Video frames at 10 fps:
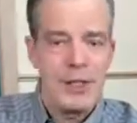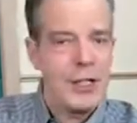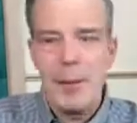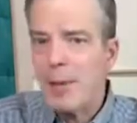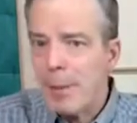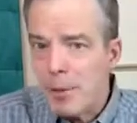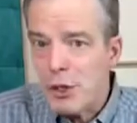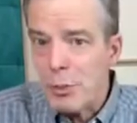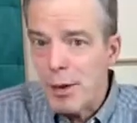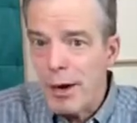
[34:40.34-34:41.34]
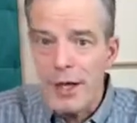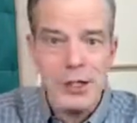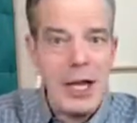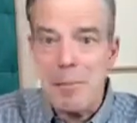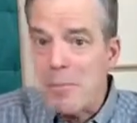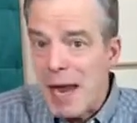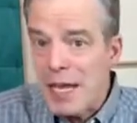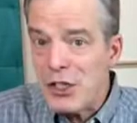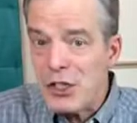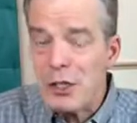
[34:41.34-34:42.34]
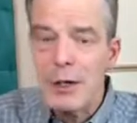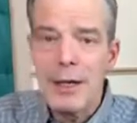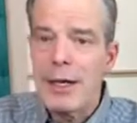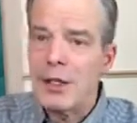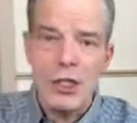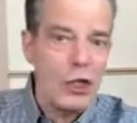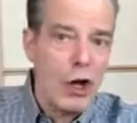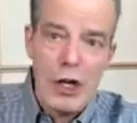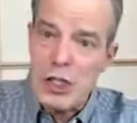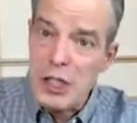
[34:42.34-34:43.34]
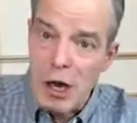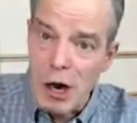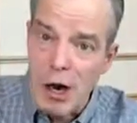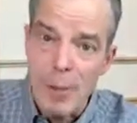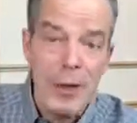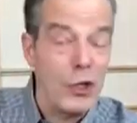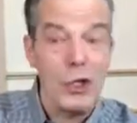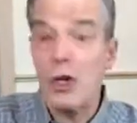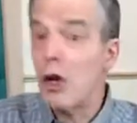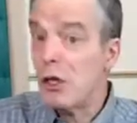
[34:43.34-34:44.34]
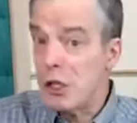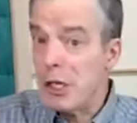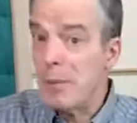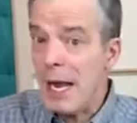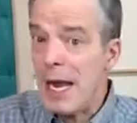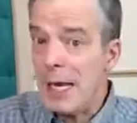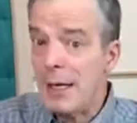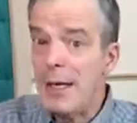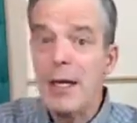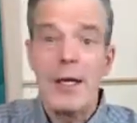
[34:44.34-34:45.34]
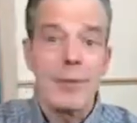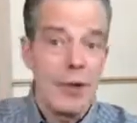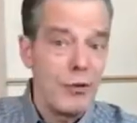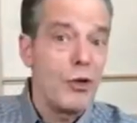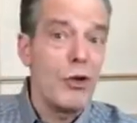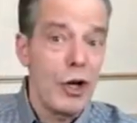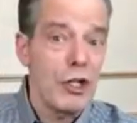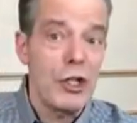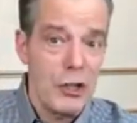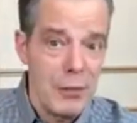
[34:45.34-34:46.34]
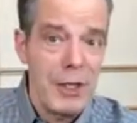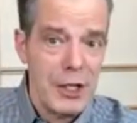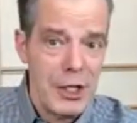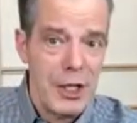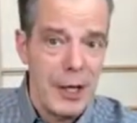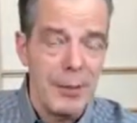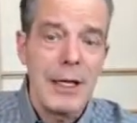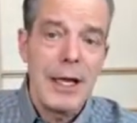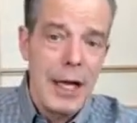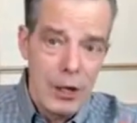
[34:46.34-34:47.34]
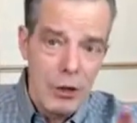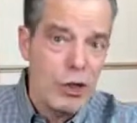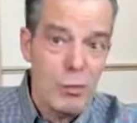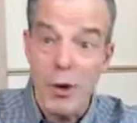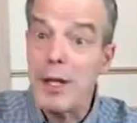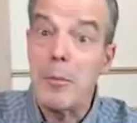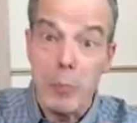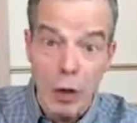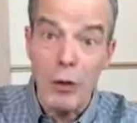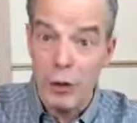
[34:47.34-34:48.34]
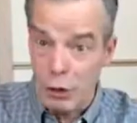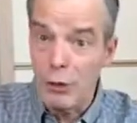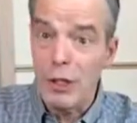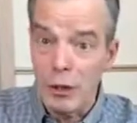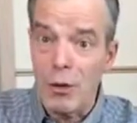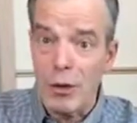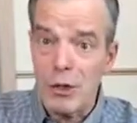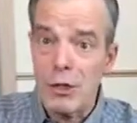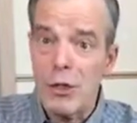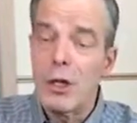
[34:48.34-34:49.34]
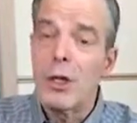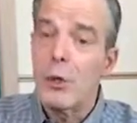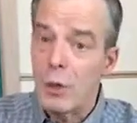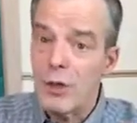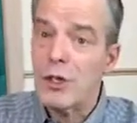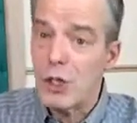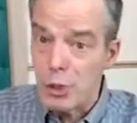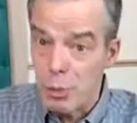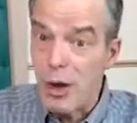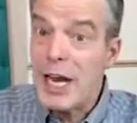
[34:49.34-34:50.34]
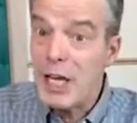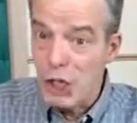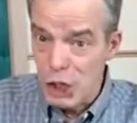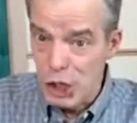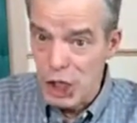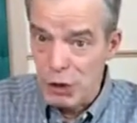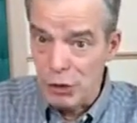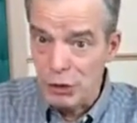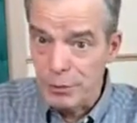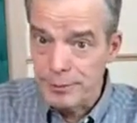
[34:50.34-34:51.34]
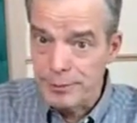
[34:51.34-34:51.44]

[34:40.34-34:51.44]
It's not pepper spray, it's not mace, it doesn't cause any harm, doesn't cause any pain. But if two dogs start to mix it up and you spray them both, including yours, with spray shield,